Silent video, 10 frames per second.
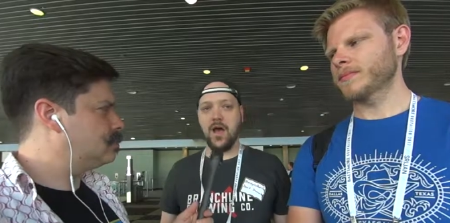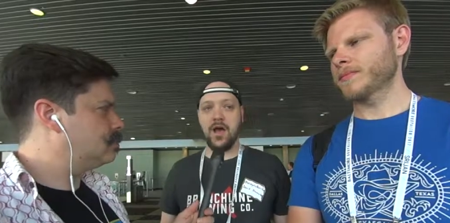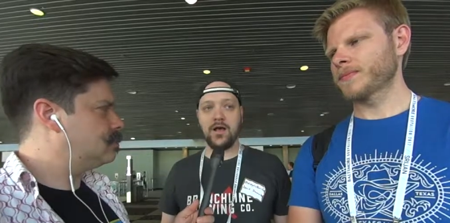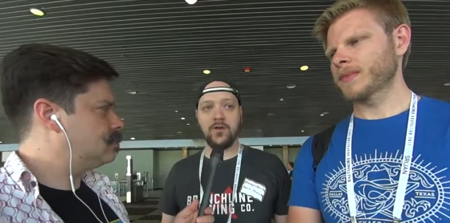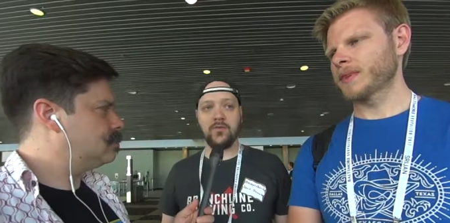
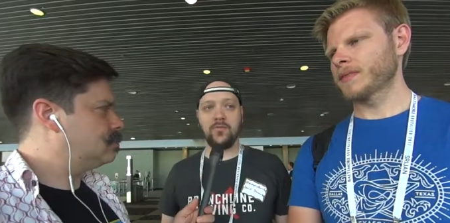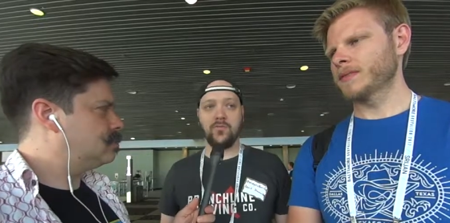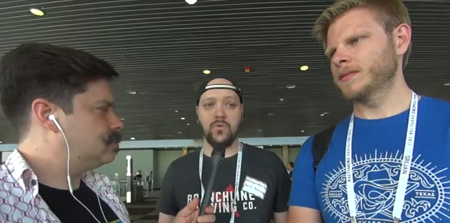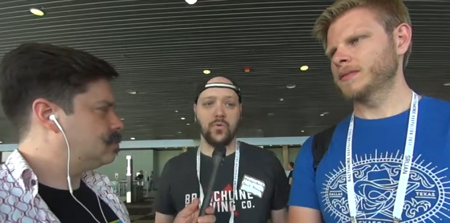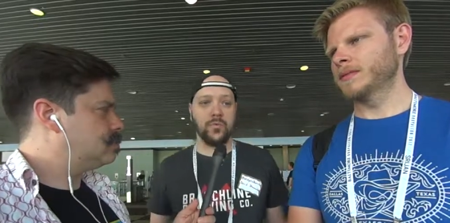Speaker 1: Uh,
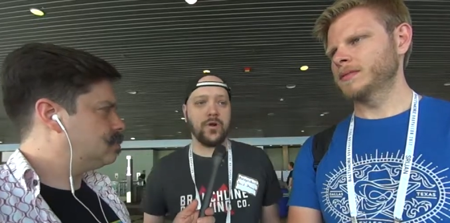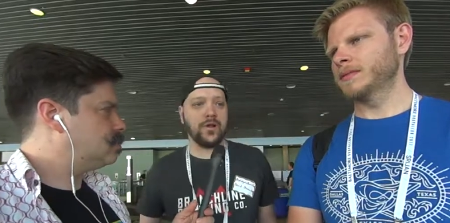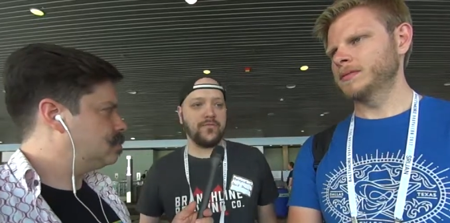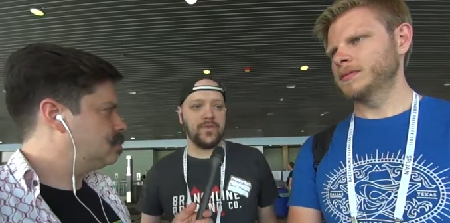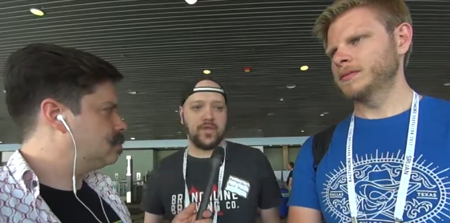well, we're
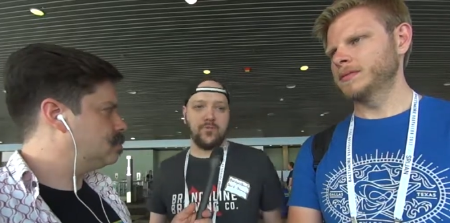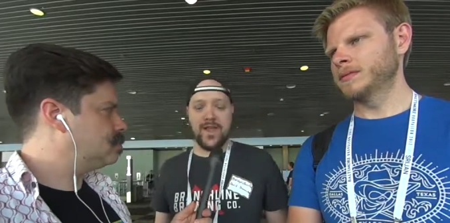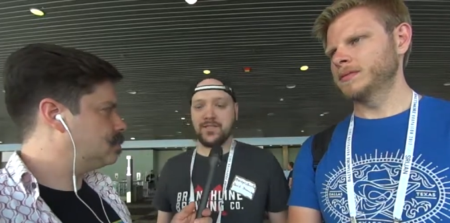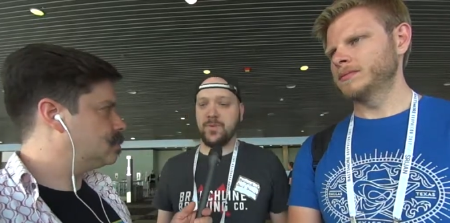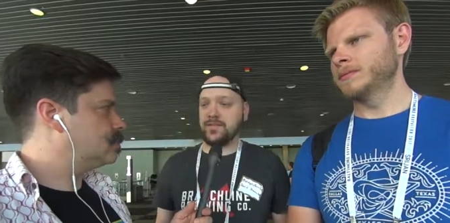part of the
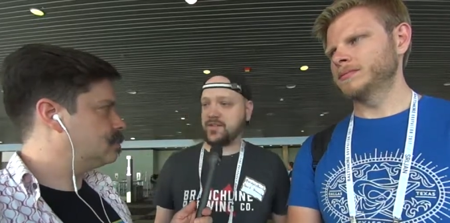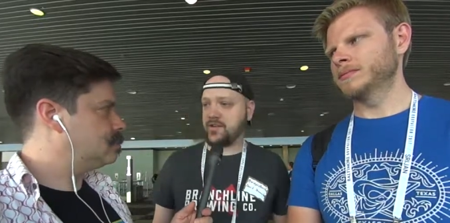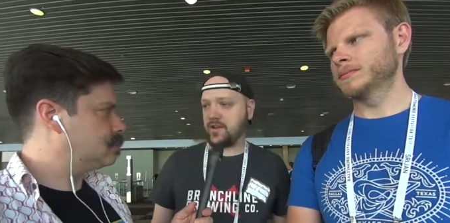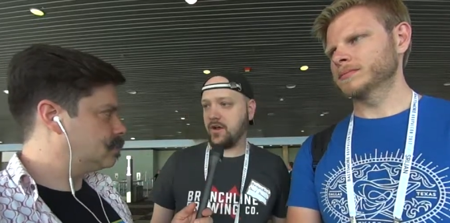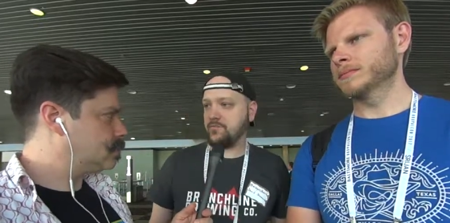
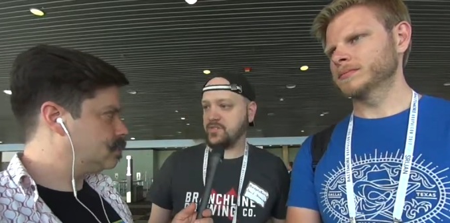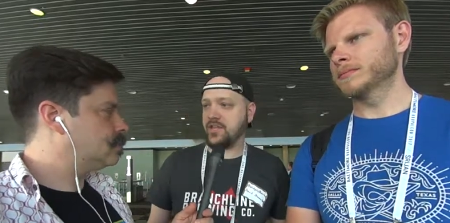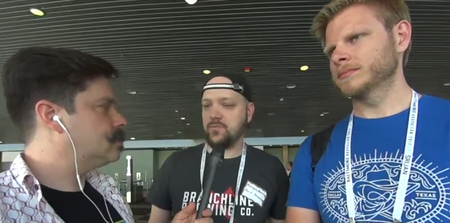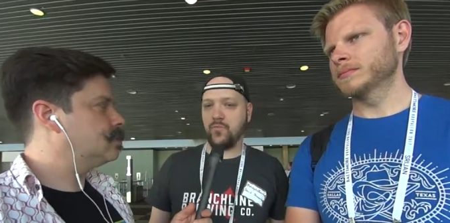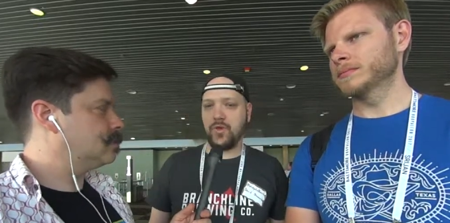Rackspace.com
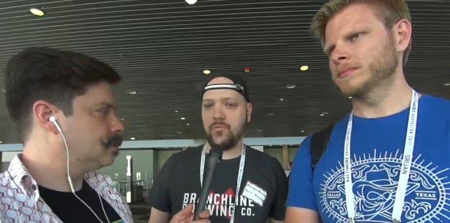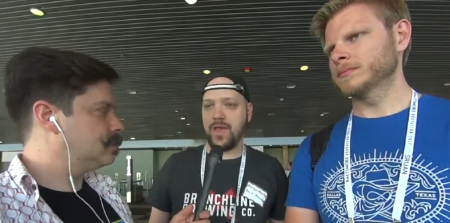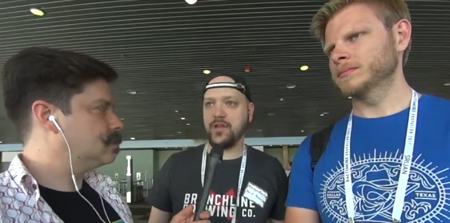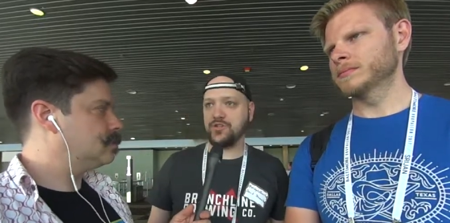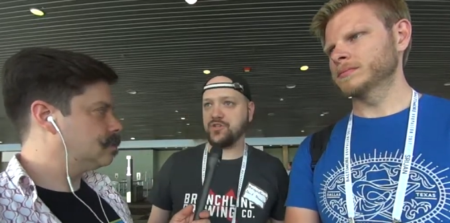team. We
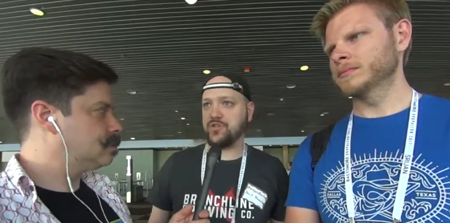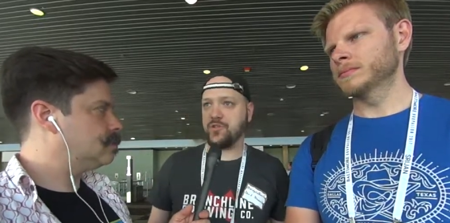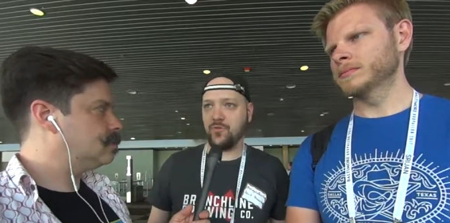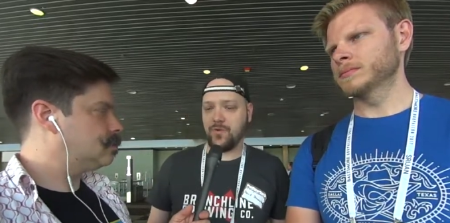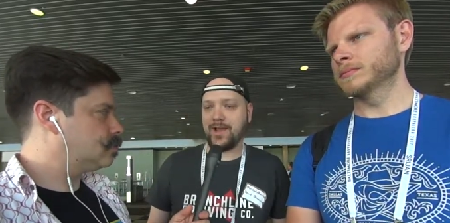manage
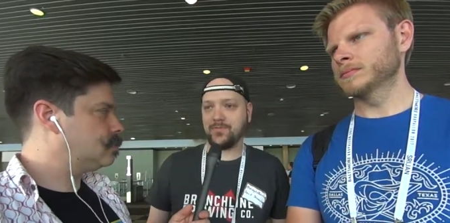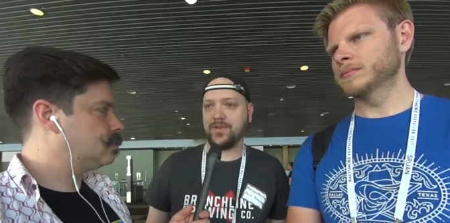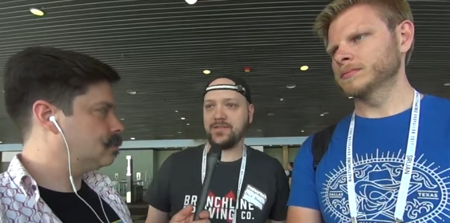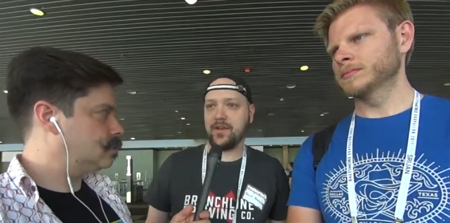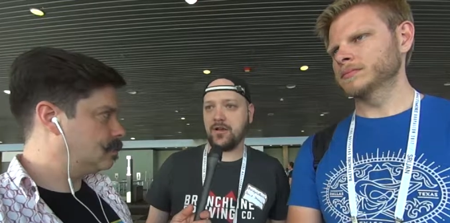the
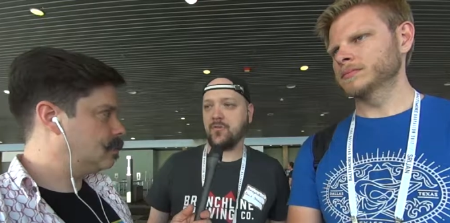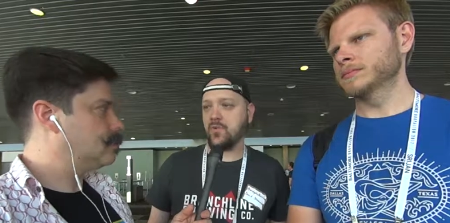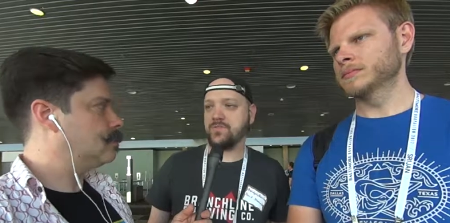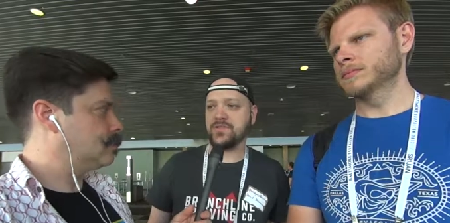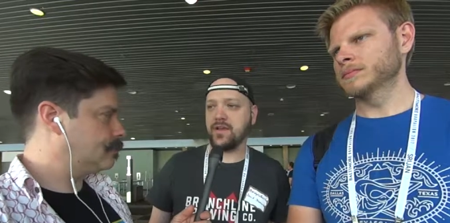Rackspace.com
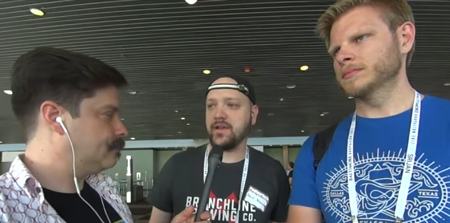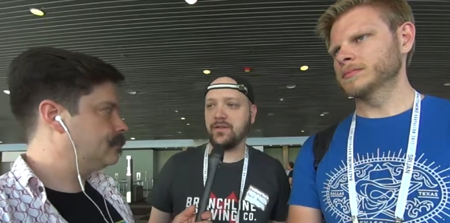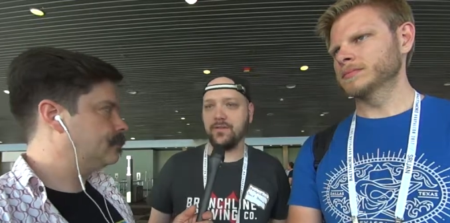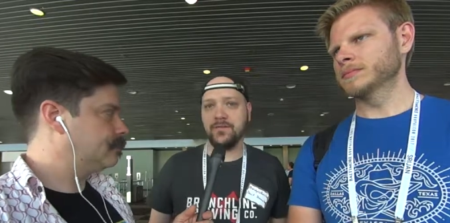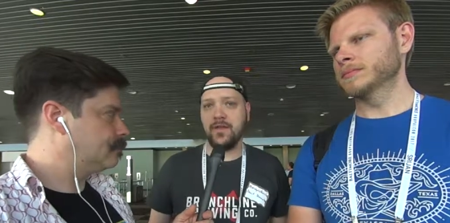
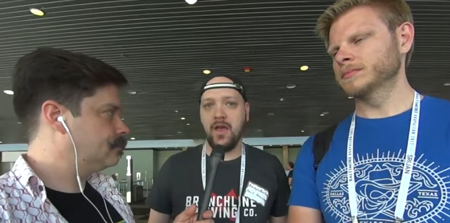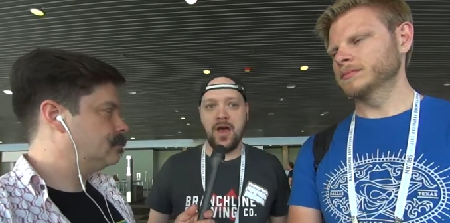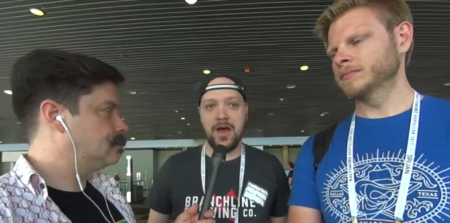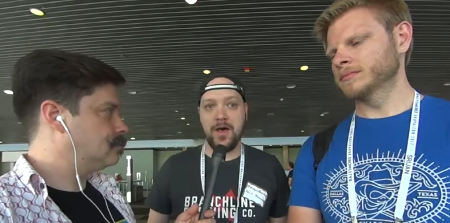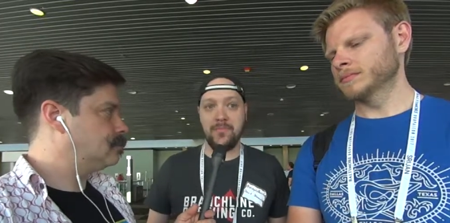website, and
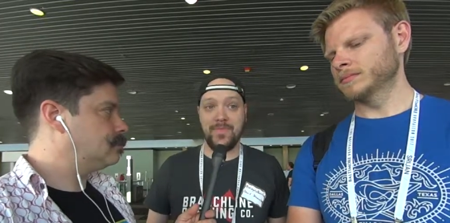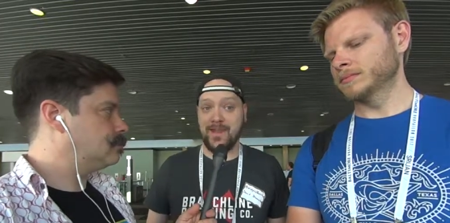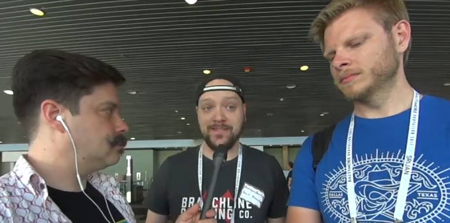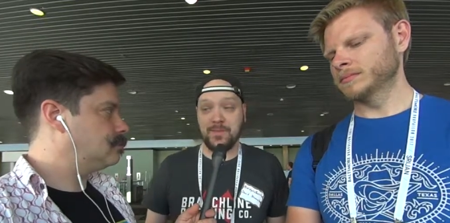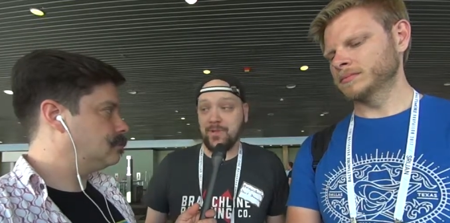um,
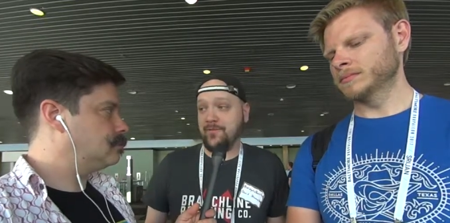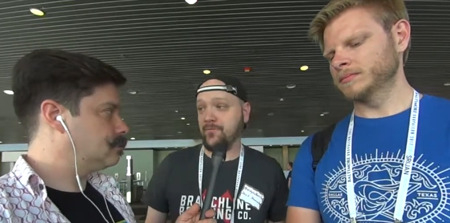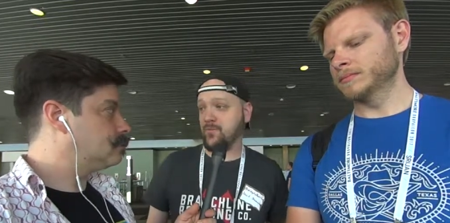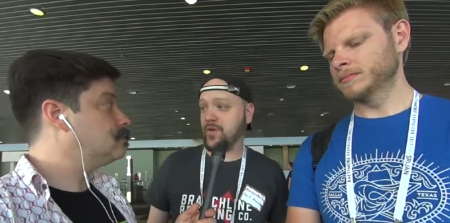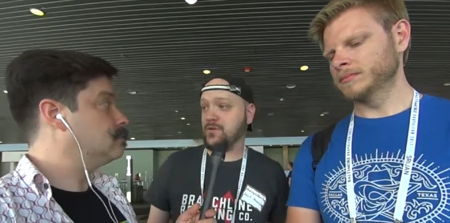that is the
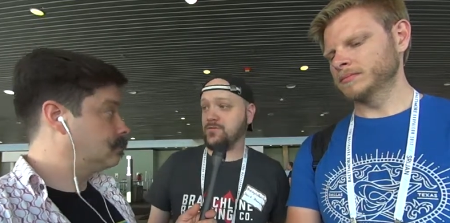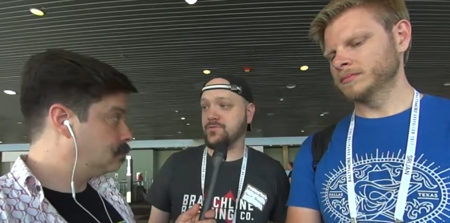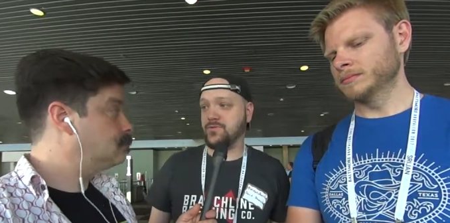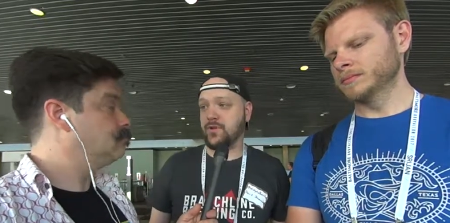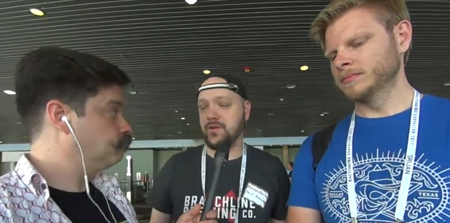platform we
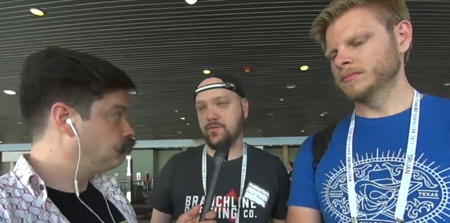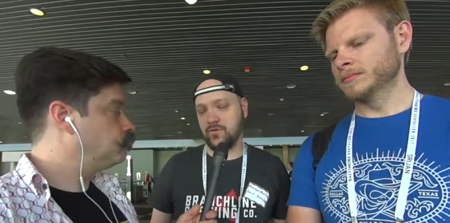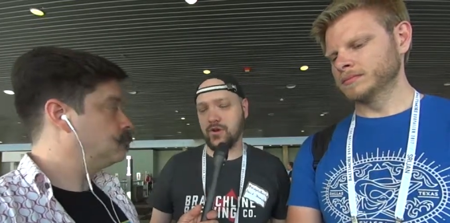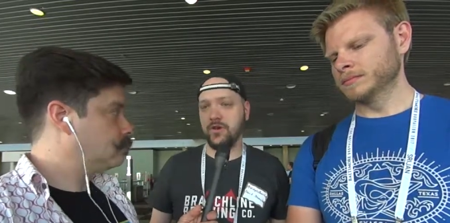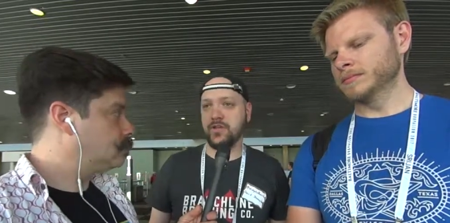use. We
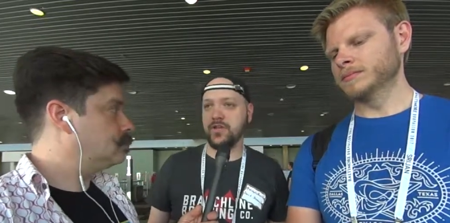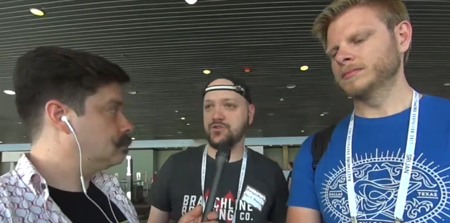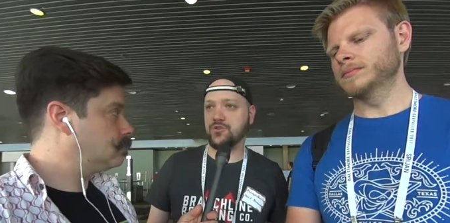currently in